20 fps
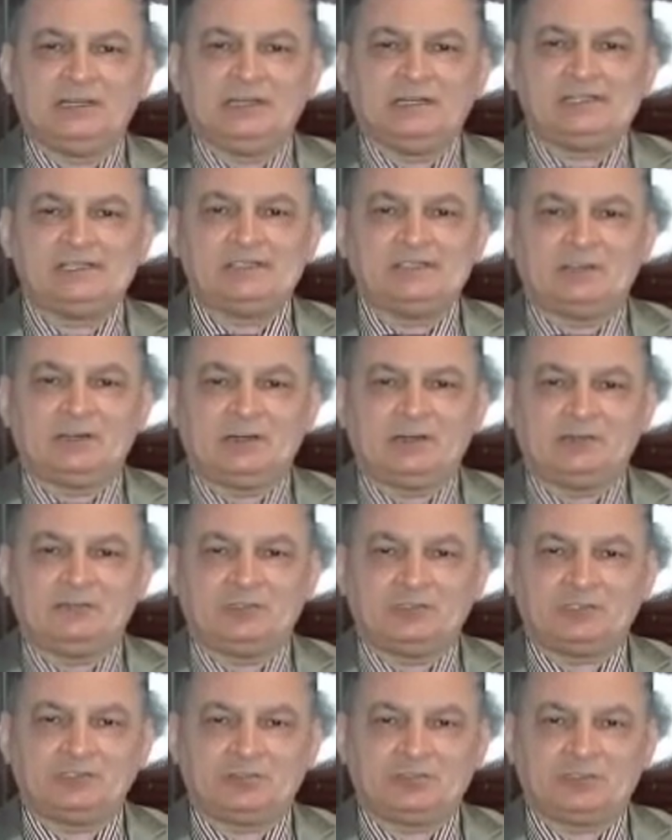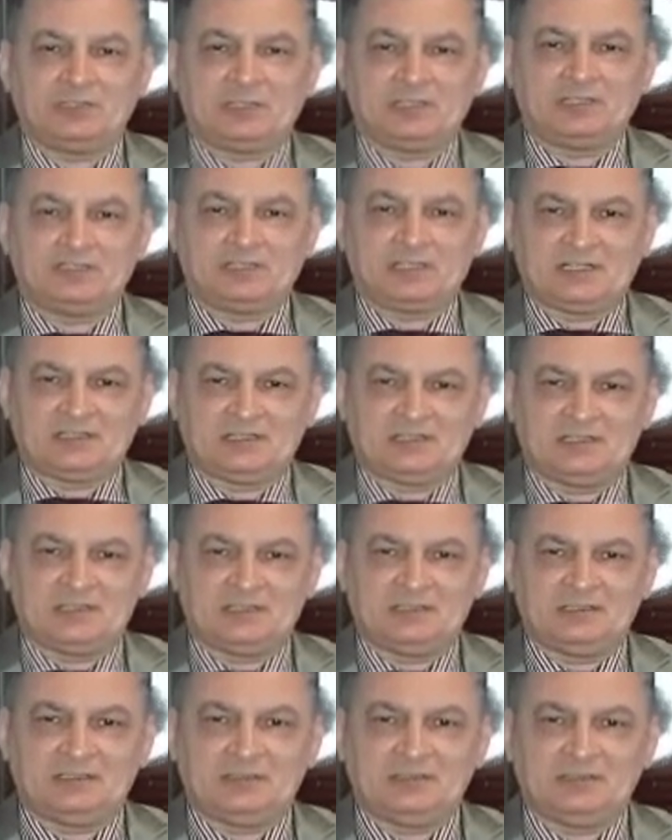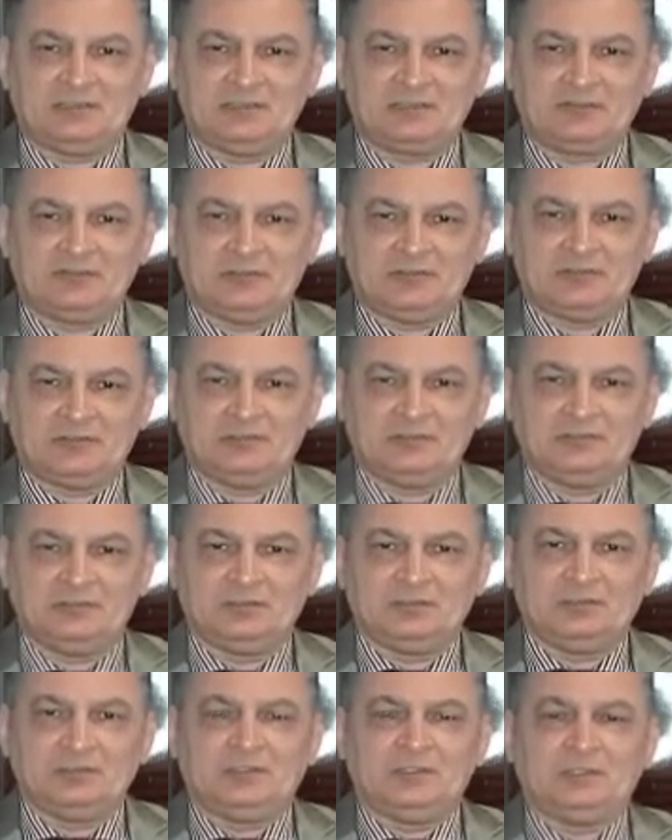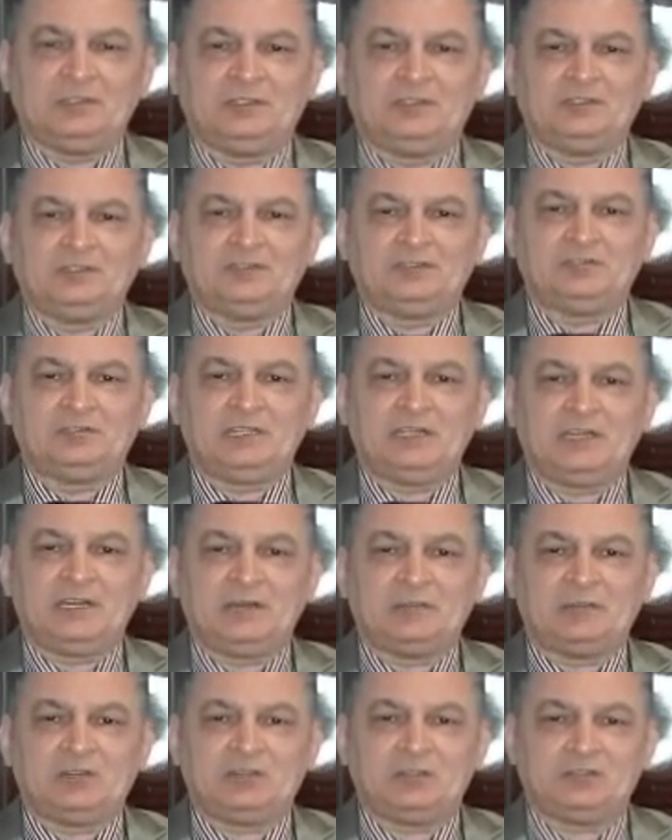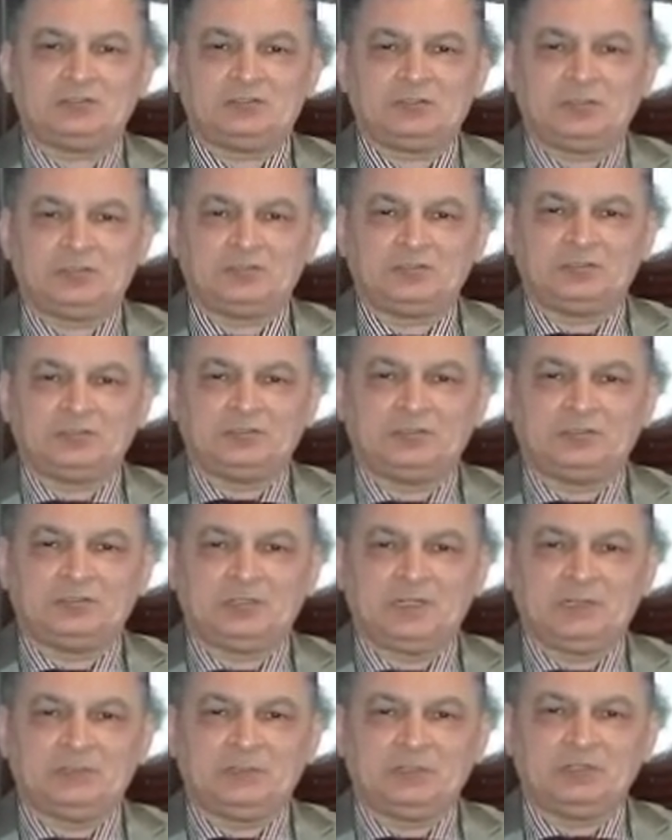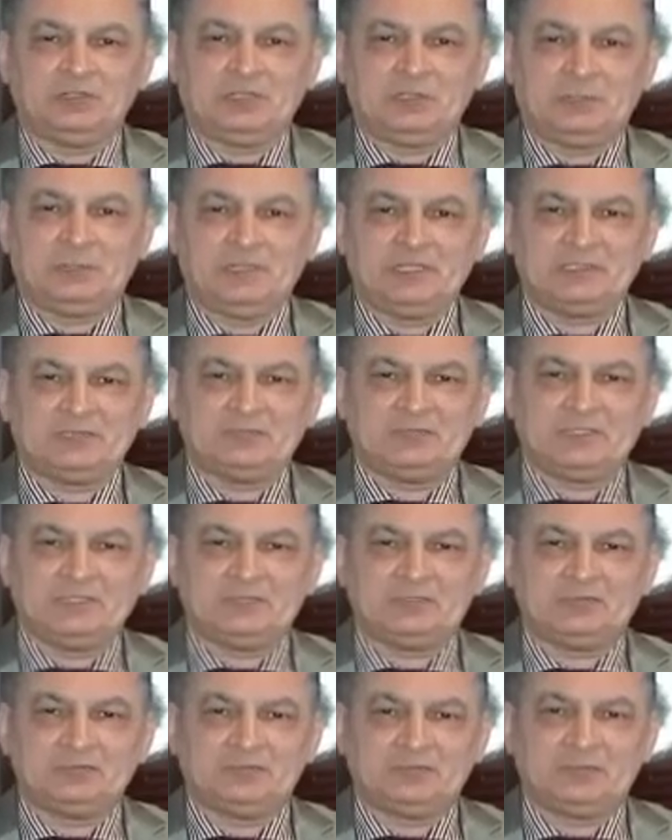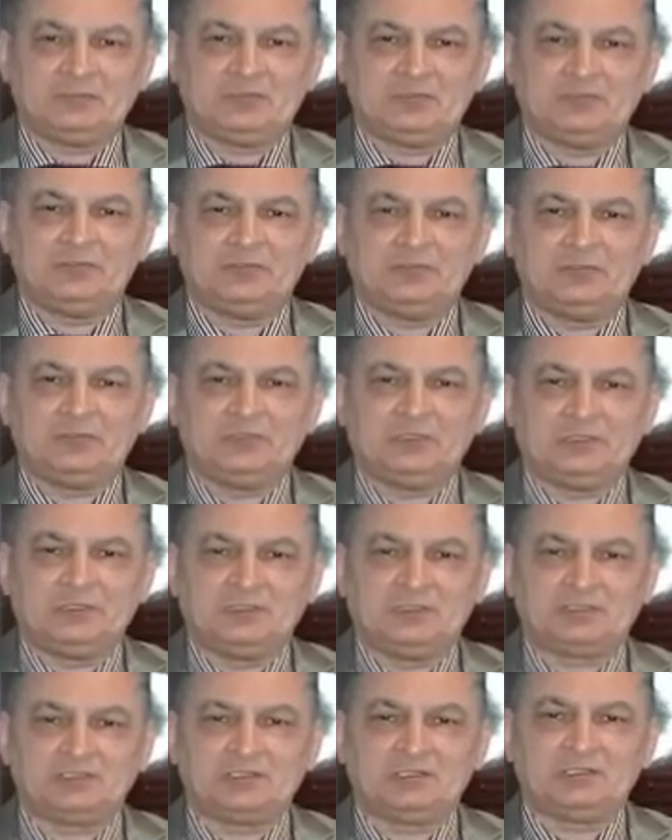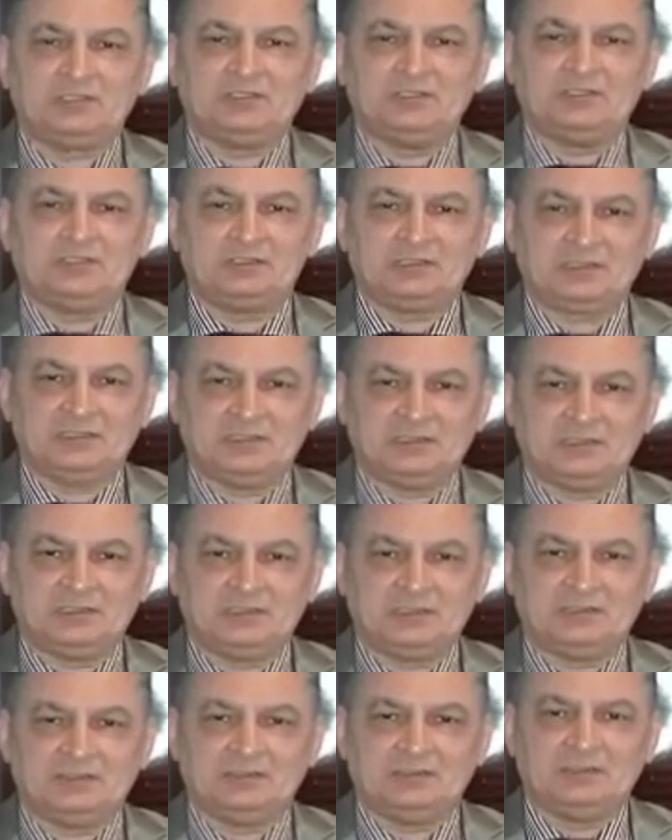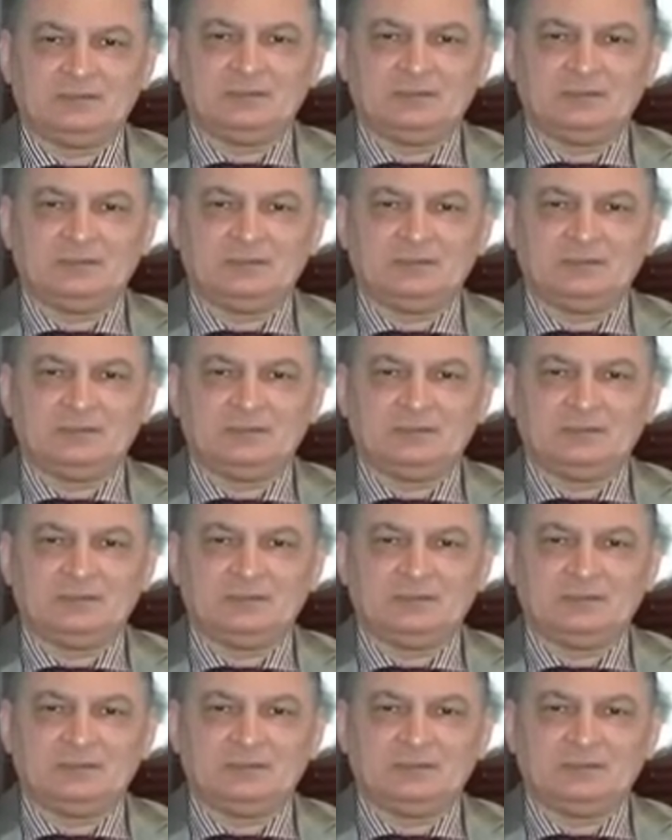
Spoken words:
and I wish you great success in this work. Today I'm gonna talk to you about the best ways to improve your English reading skills.